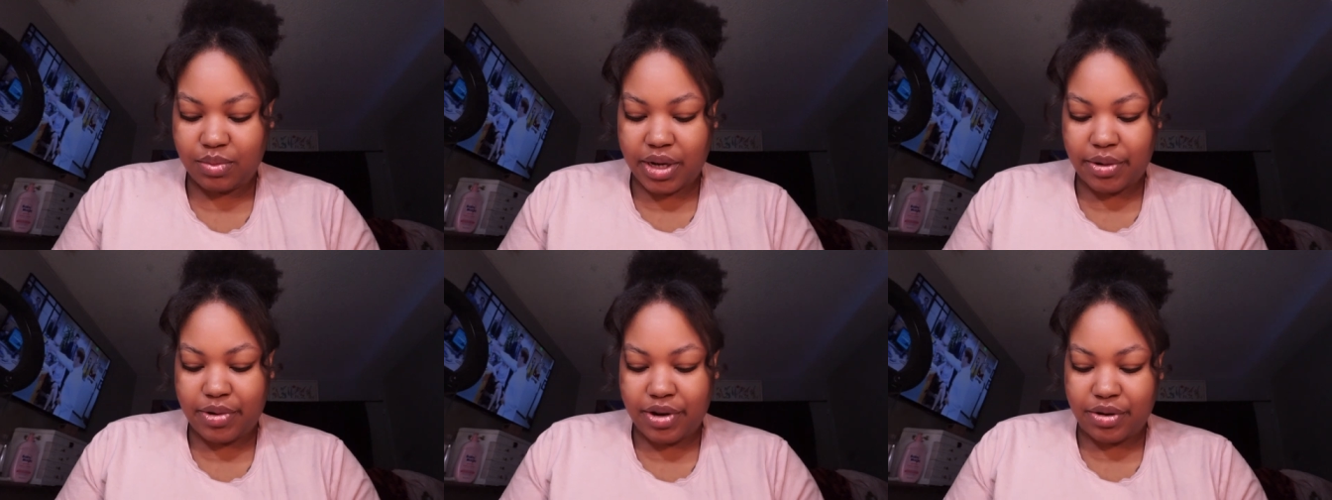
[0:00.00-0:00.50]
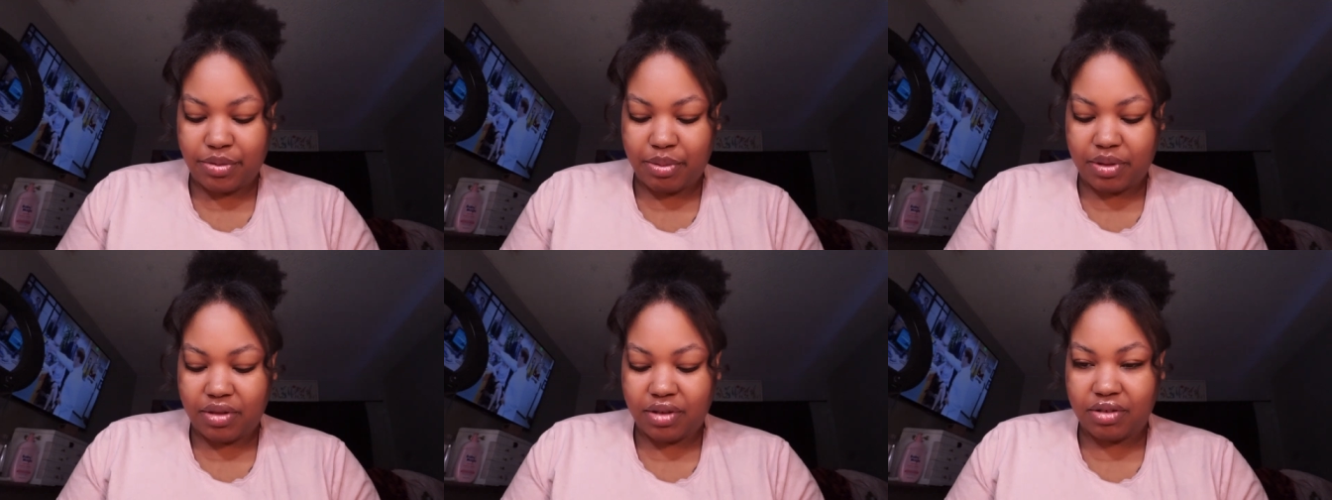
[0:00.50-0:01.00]
But I want to
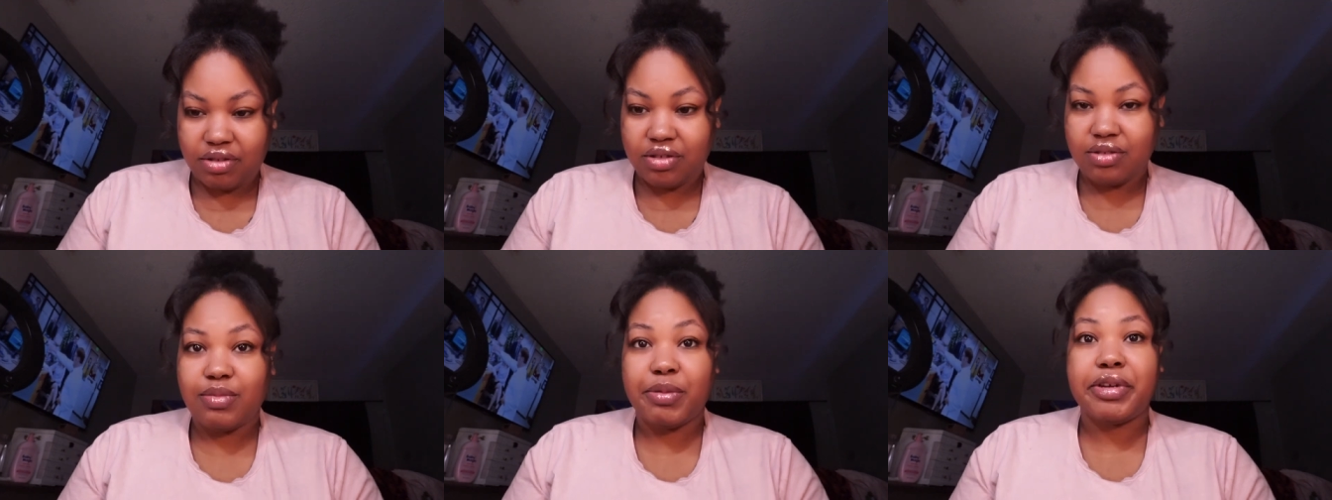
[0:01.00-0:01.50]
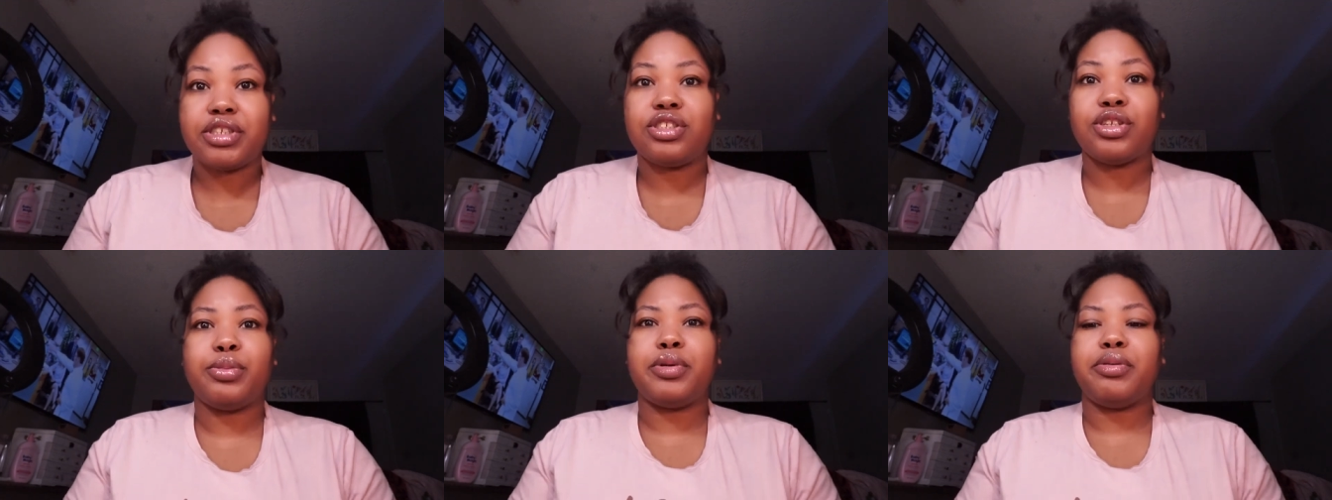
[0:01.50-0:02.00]
open this. Maybe I'll
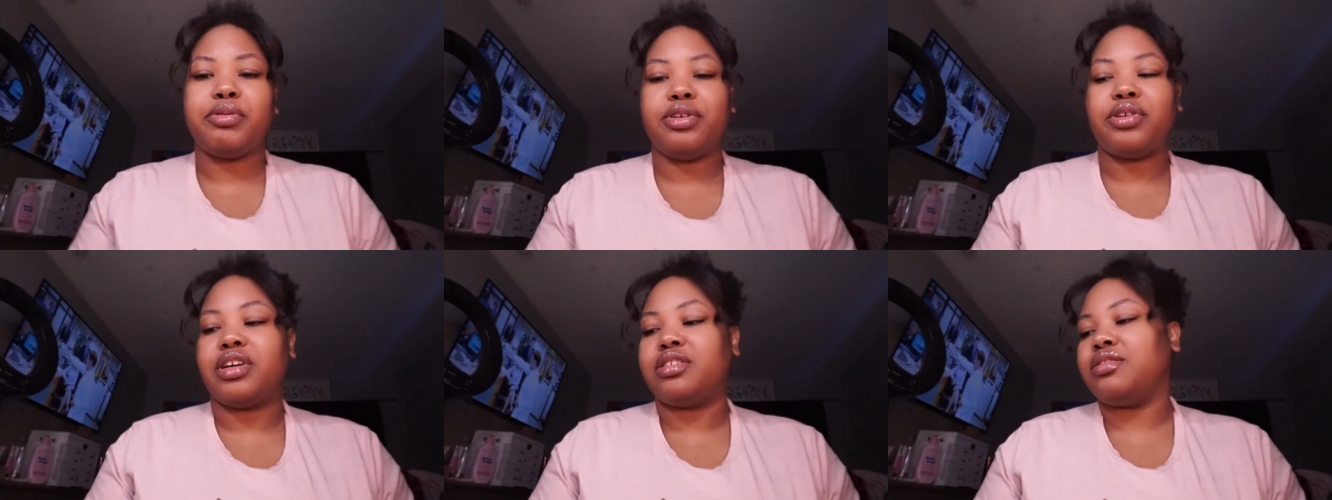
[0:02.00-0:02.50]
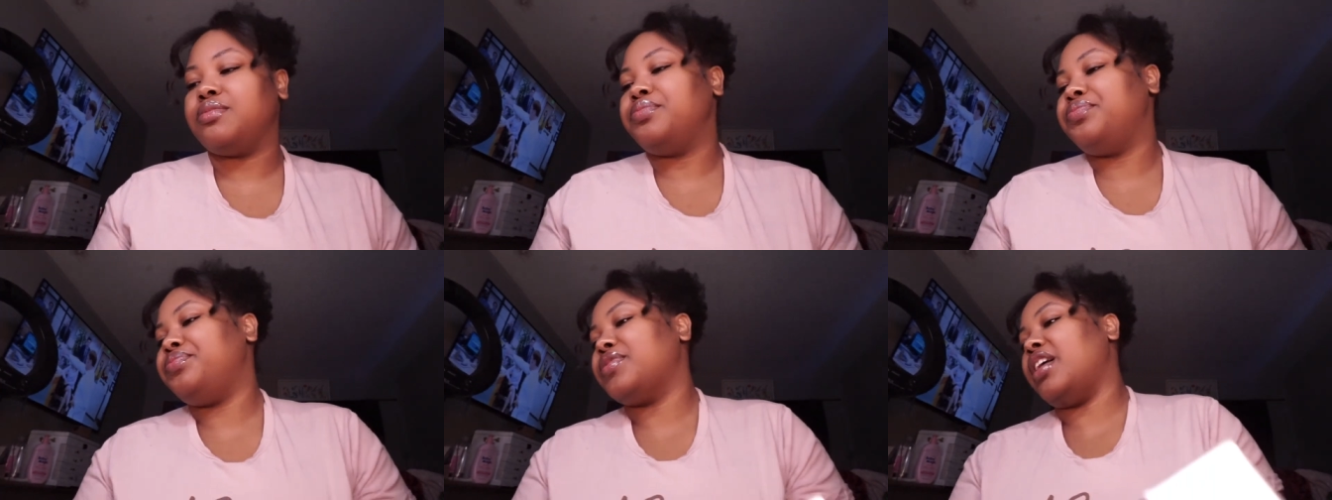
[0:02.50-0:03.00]
just open it with you guys.
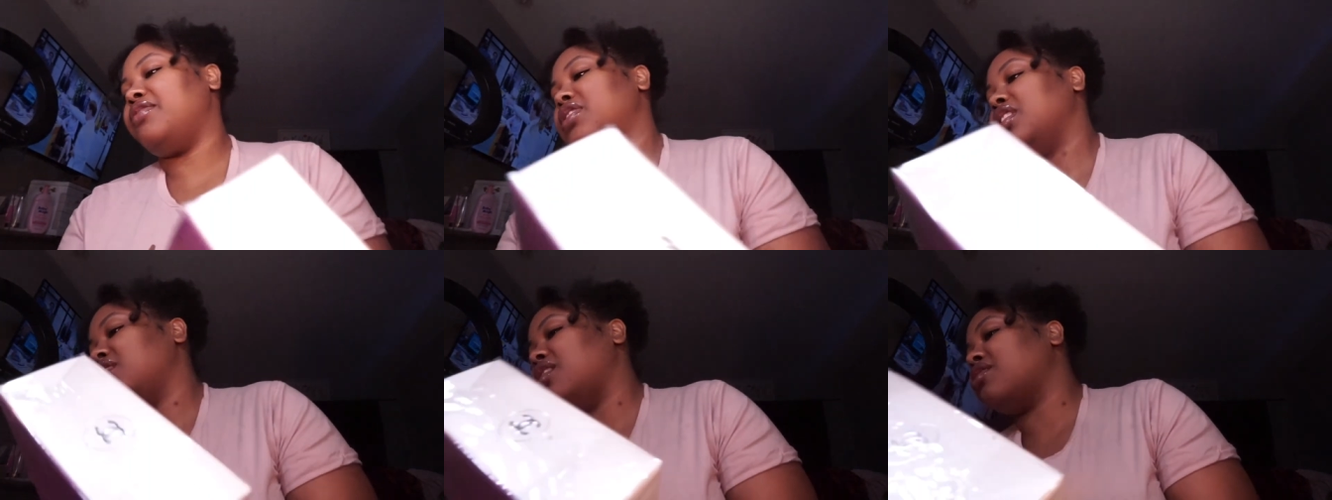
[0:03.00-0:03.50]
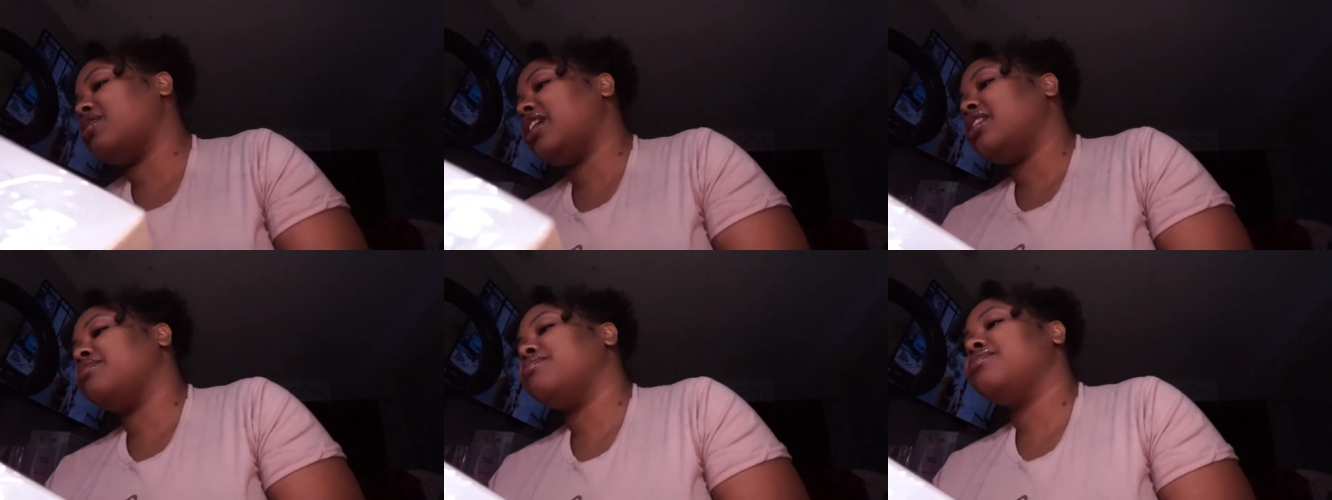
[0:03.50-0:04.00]
F TikTok,
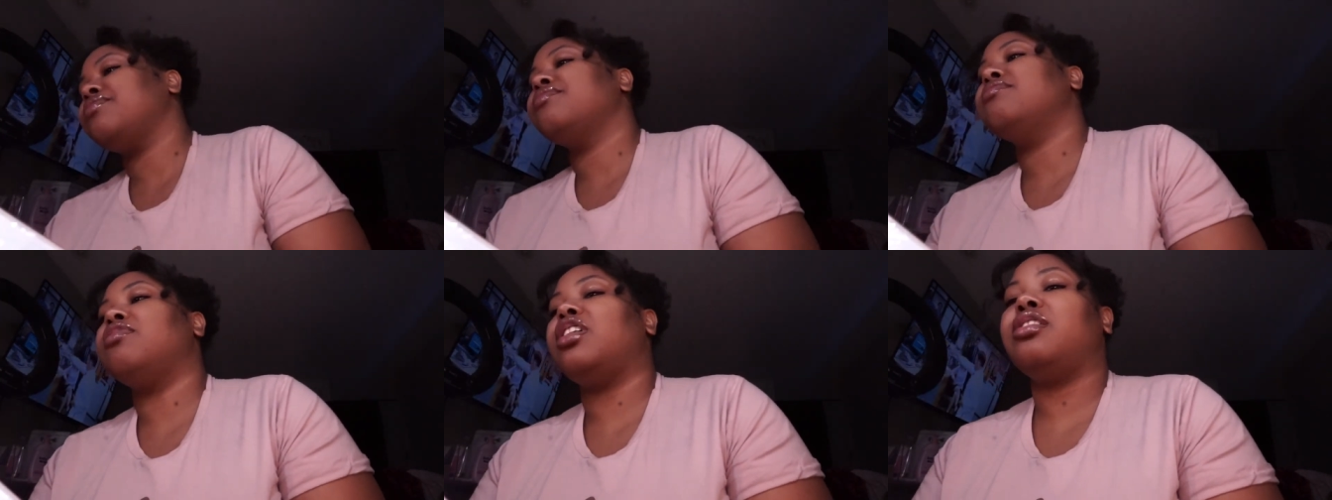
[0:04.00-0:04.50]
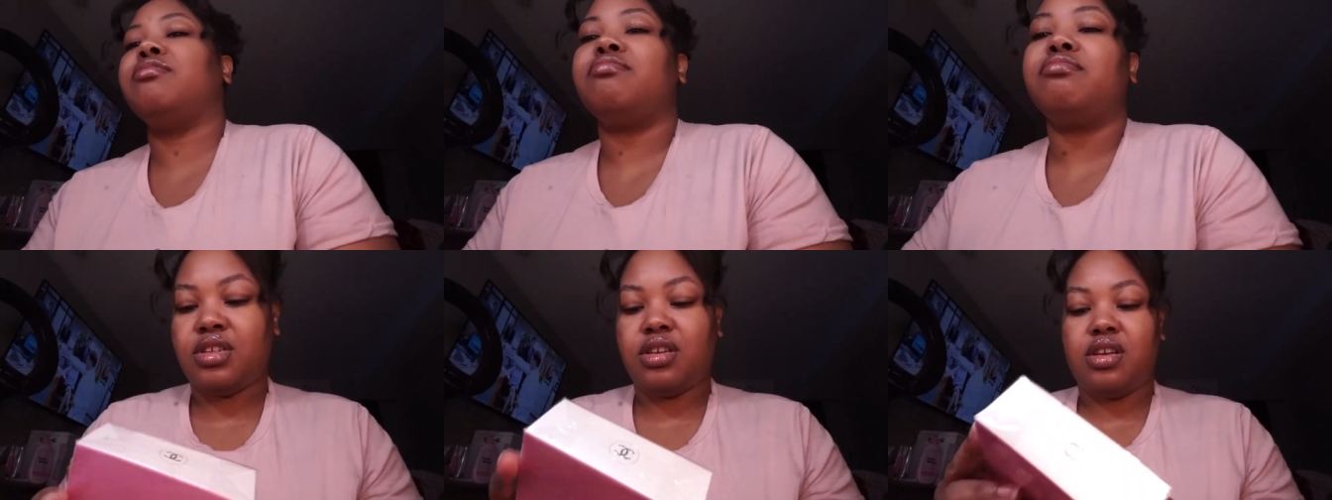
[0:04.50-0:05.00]
right? Right.
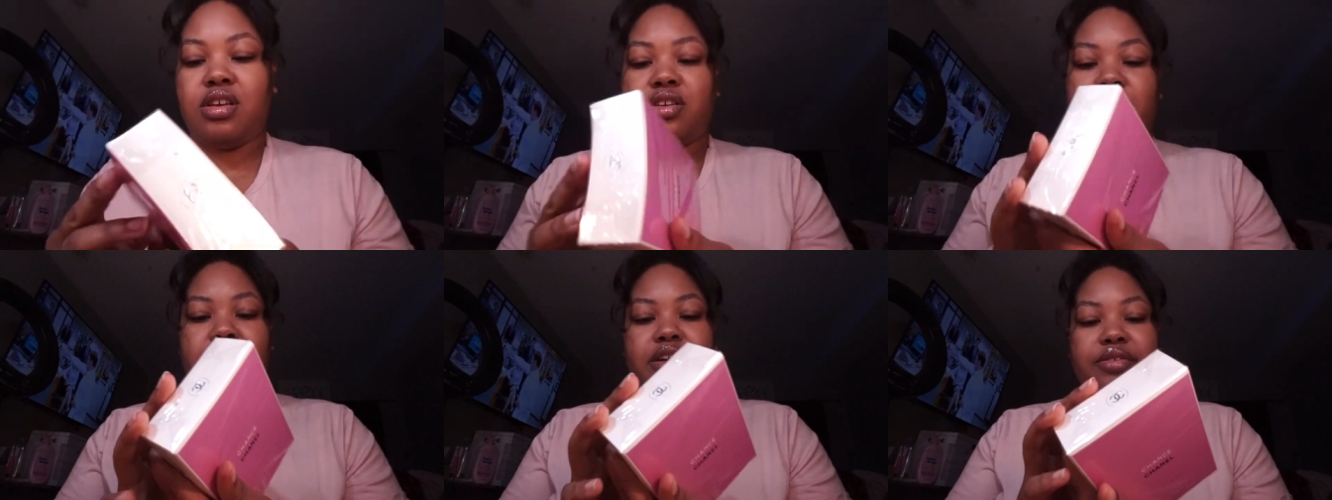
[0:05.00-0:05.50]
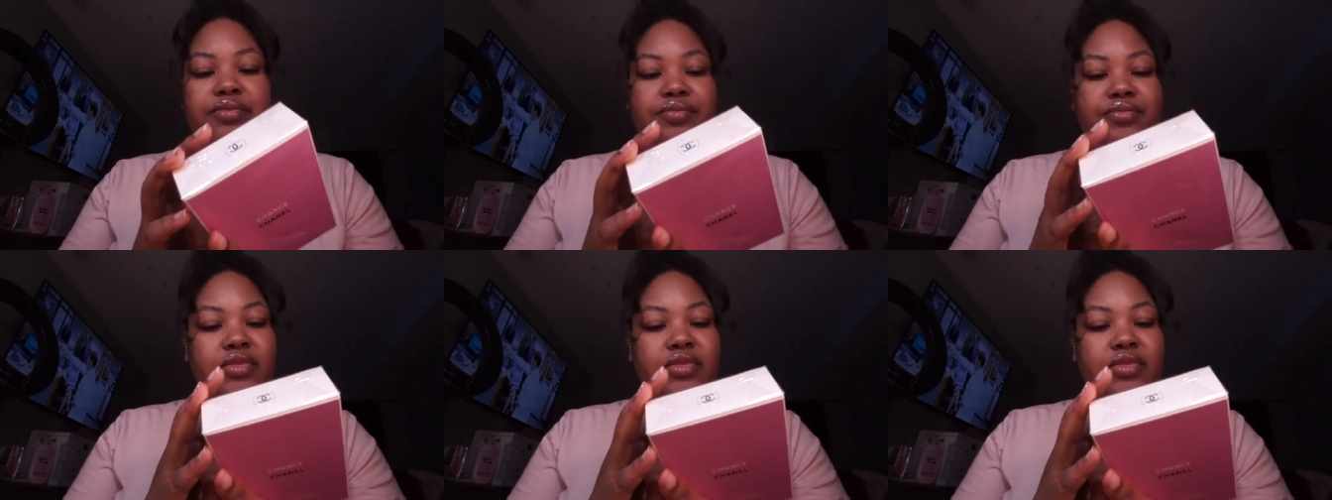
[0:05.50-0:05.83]
Okay.